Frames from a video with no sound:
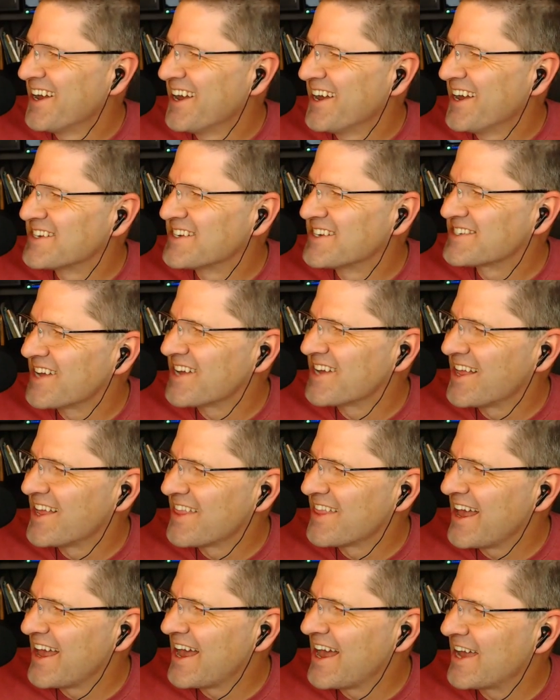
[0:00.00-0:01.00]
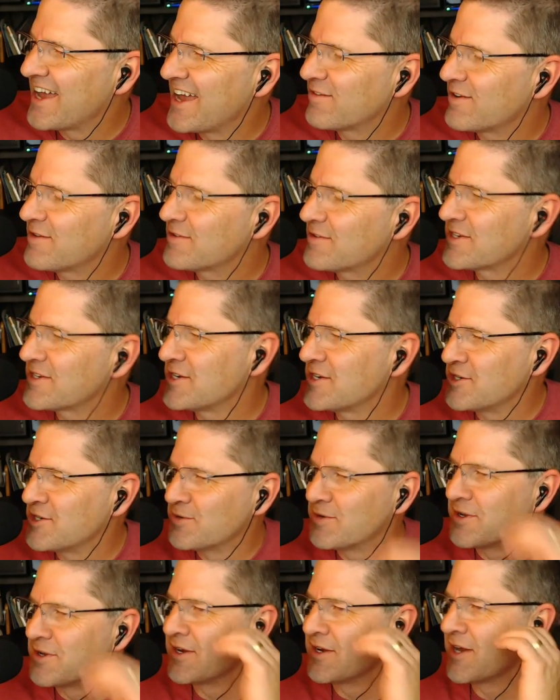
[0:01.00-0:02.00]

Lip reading: I saw that. What was I doing?